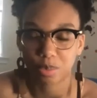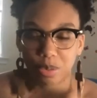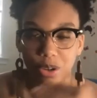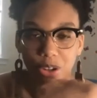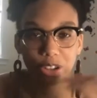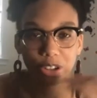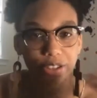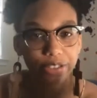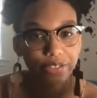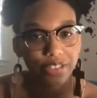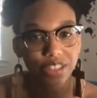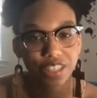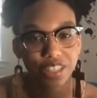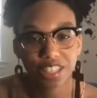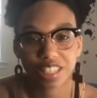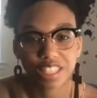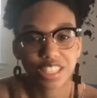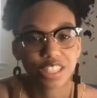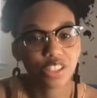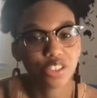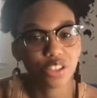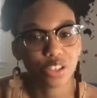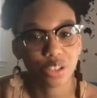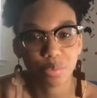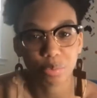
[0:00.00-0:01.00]
All of these
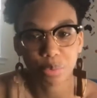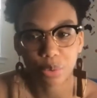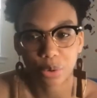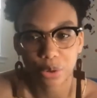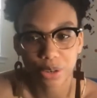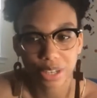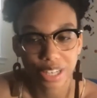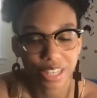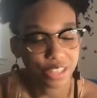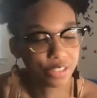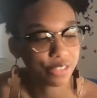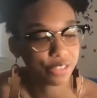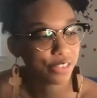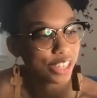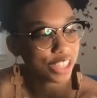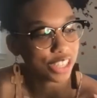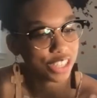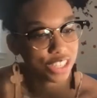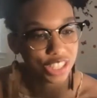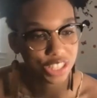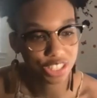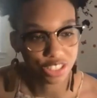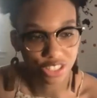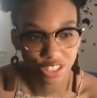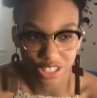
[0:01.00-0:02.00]
things are important.
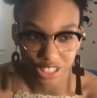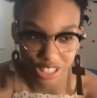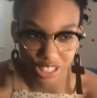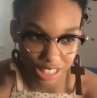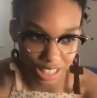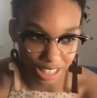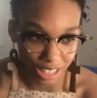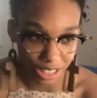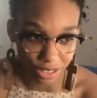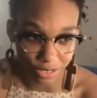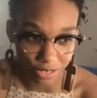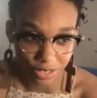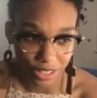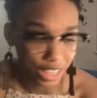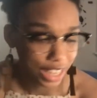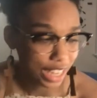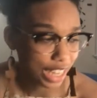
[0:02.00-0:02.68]
Register yourself.